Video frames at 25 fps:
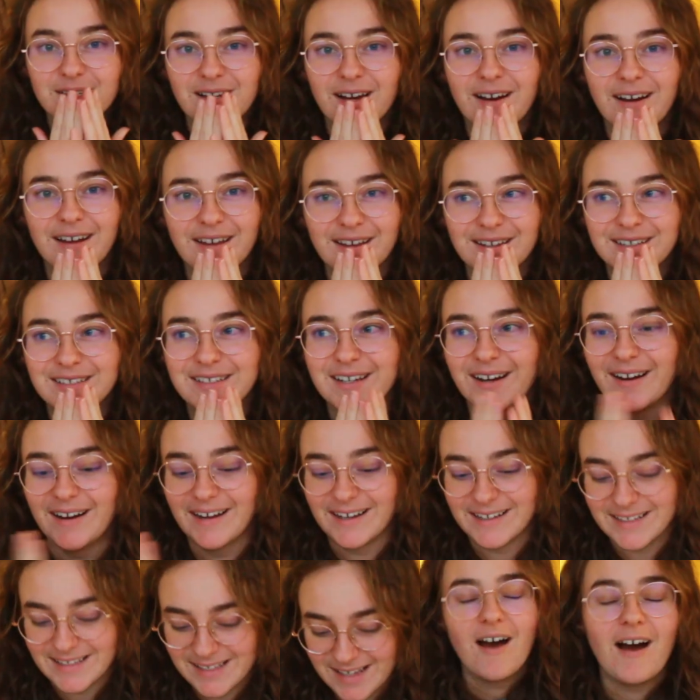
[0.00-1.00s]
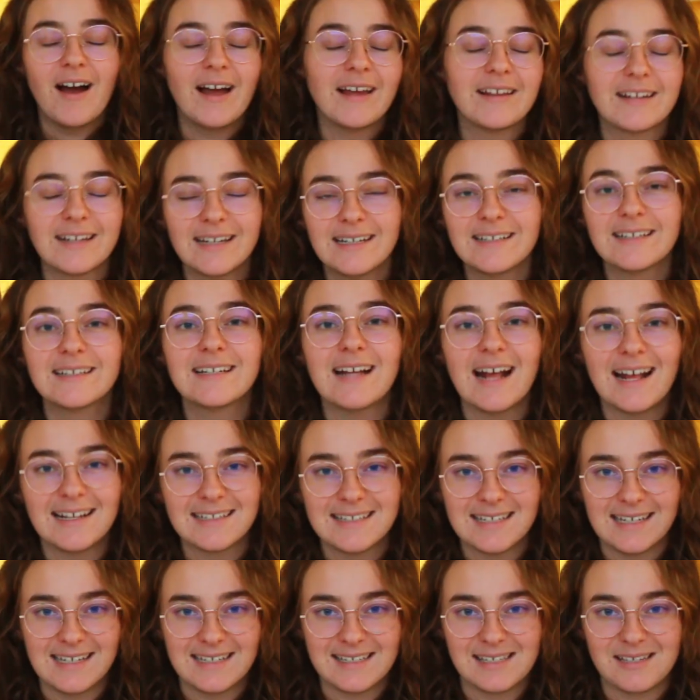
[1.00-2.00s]
tired, guys. I needed
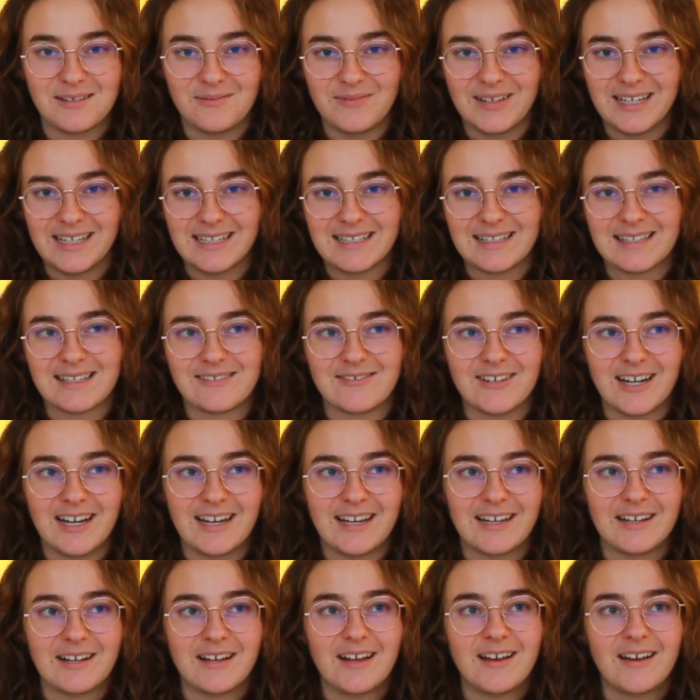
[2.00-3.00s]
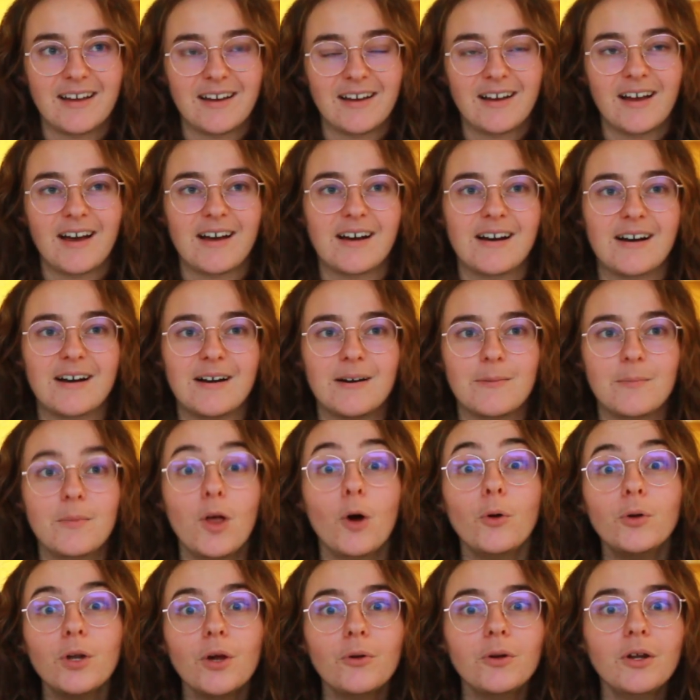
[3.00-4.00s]
antihistamines, right?
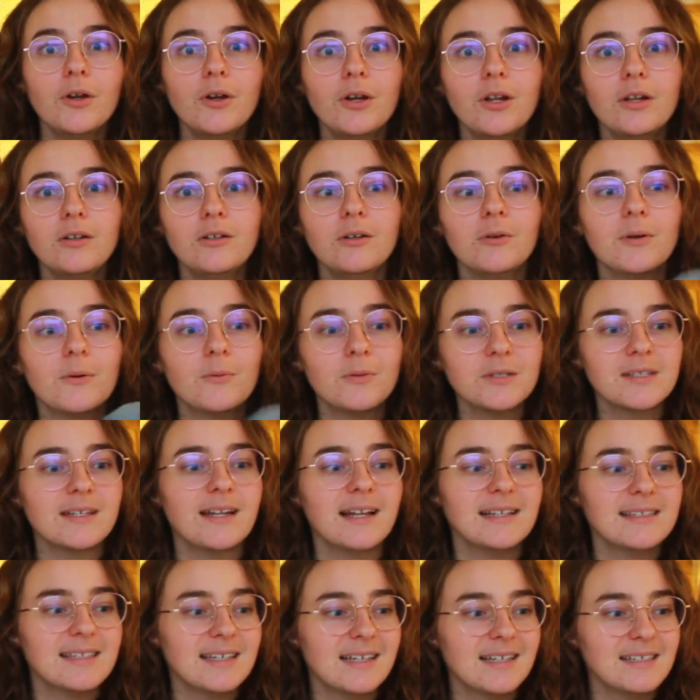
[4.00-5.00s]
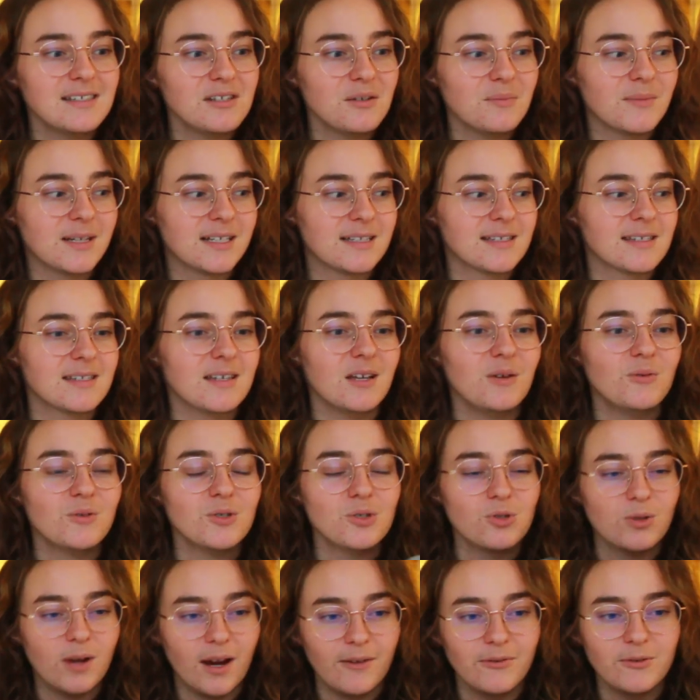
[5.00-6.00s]
Oh no, it wasn't antihistamines. It
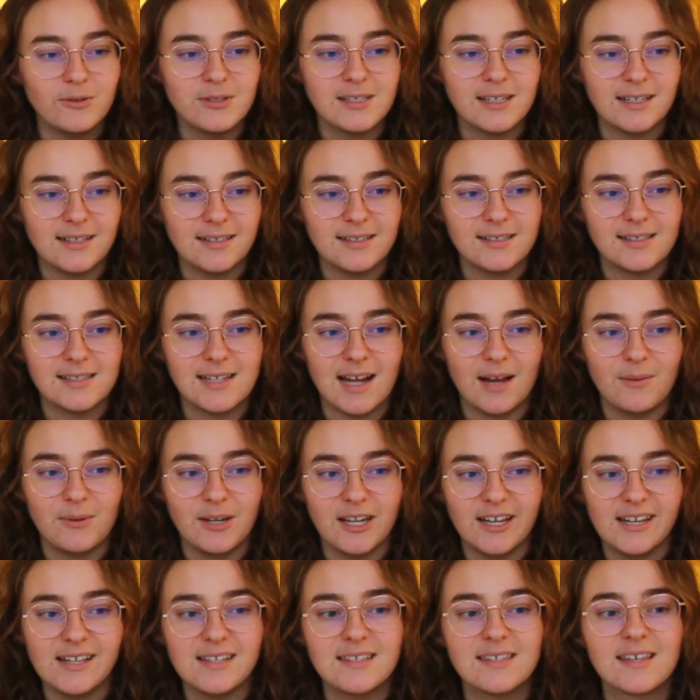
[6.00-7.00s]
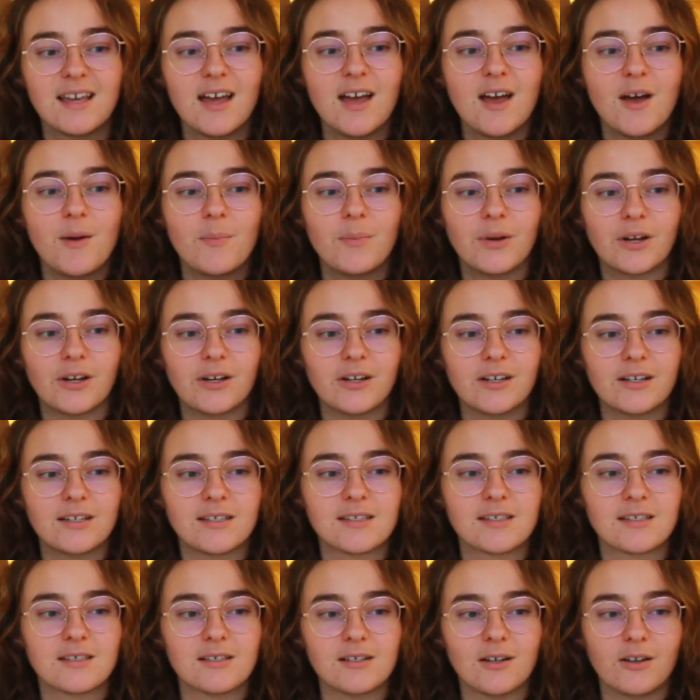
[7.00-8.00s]
was travel sickness tablets
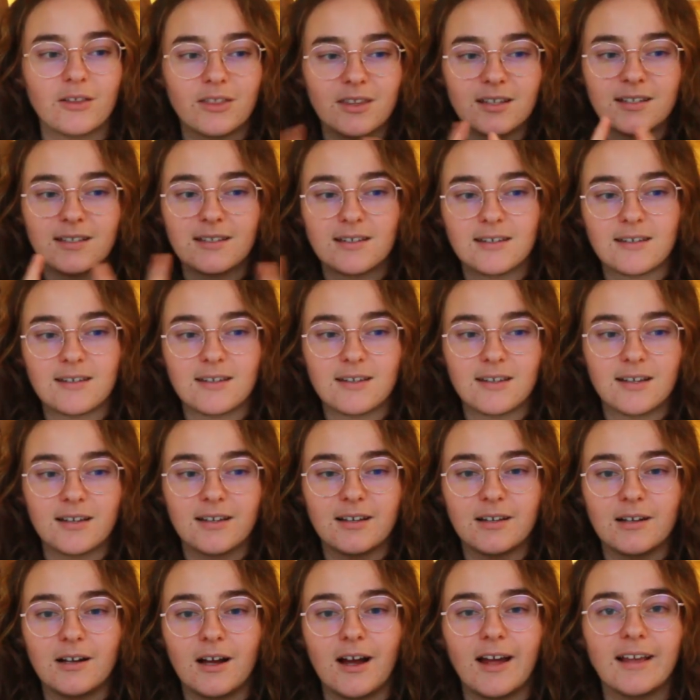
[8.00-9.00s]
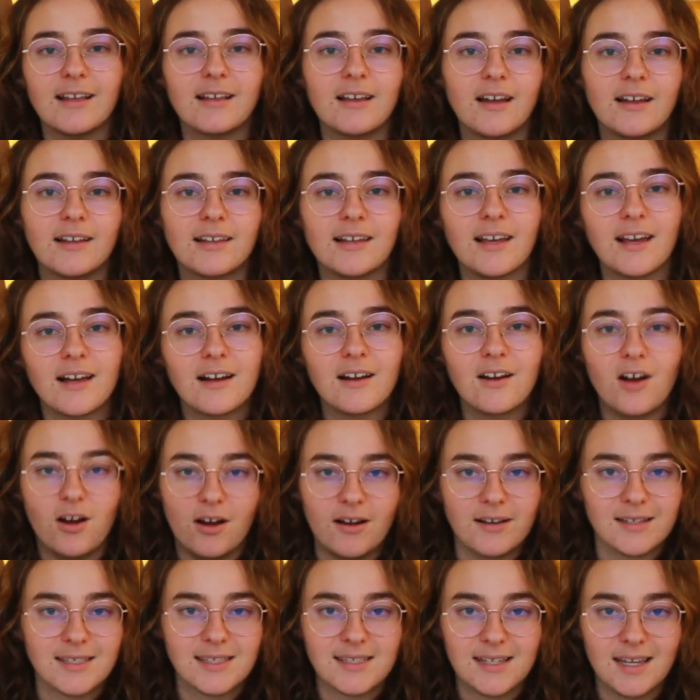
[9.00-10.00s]
because I get
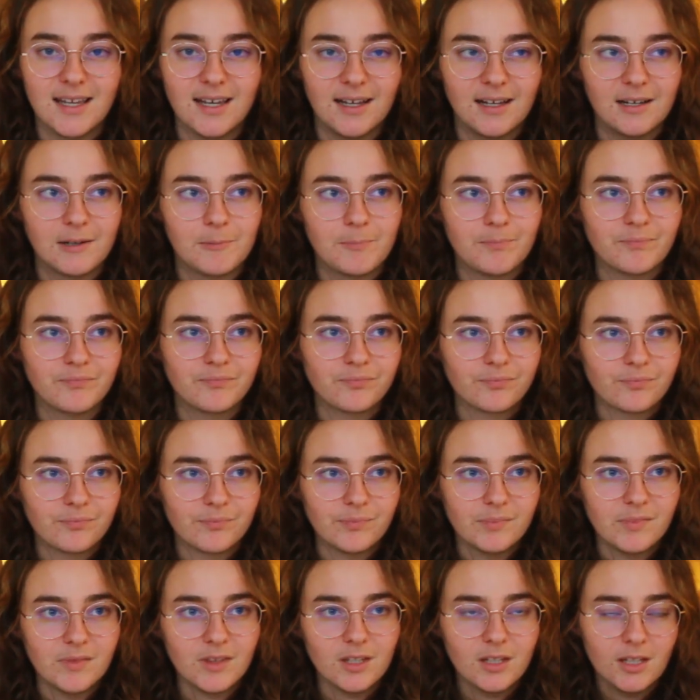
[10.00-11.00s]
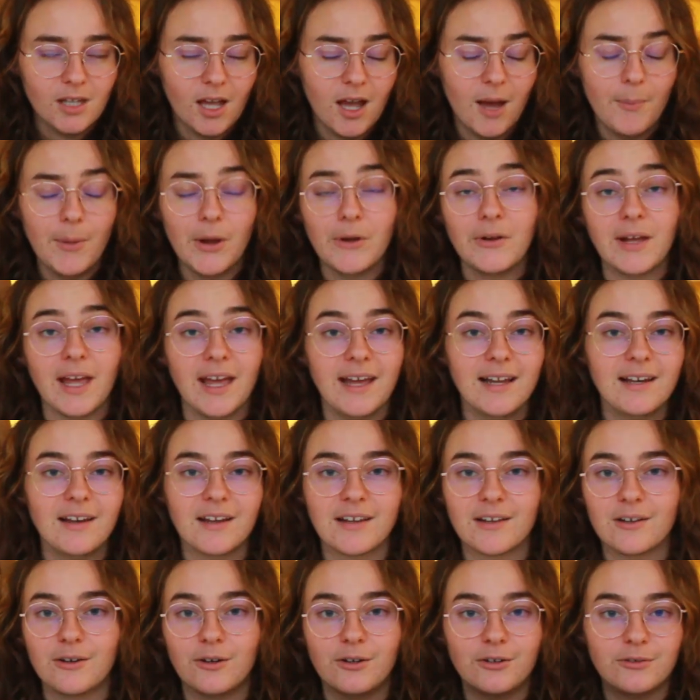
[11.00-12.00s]
car sick. I'm okay
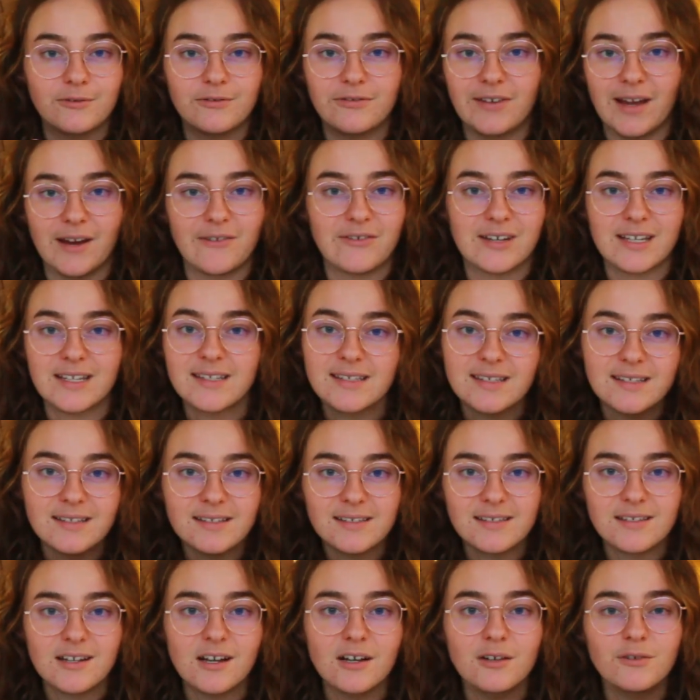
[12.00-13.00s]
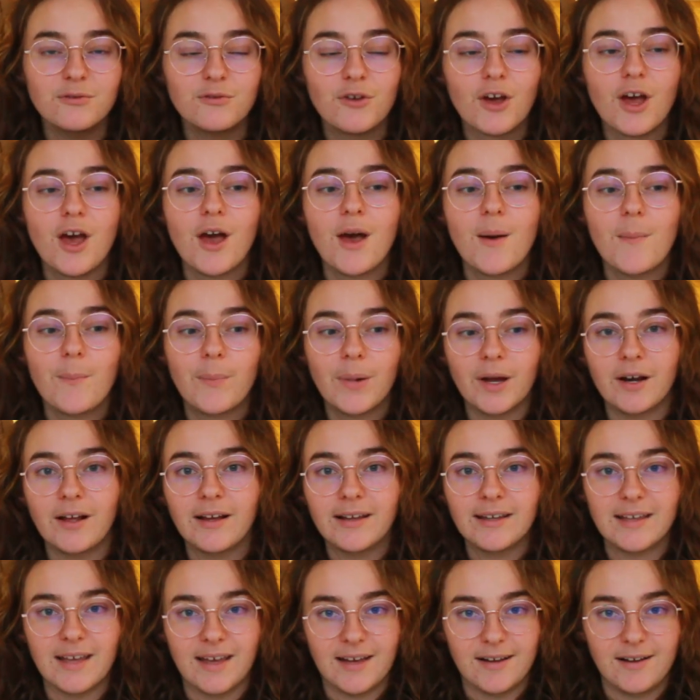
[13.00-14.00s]
like on ferries and stuff, but
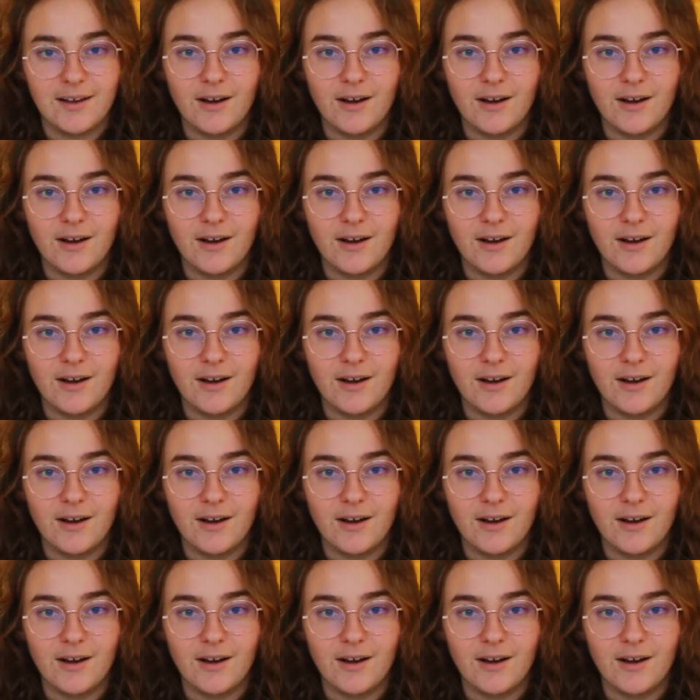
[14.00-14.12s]
I get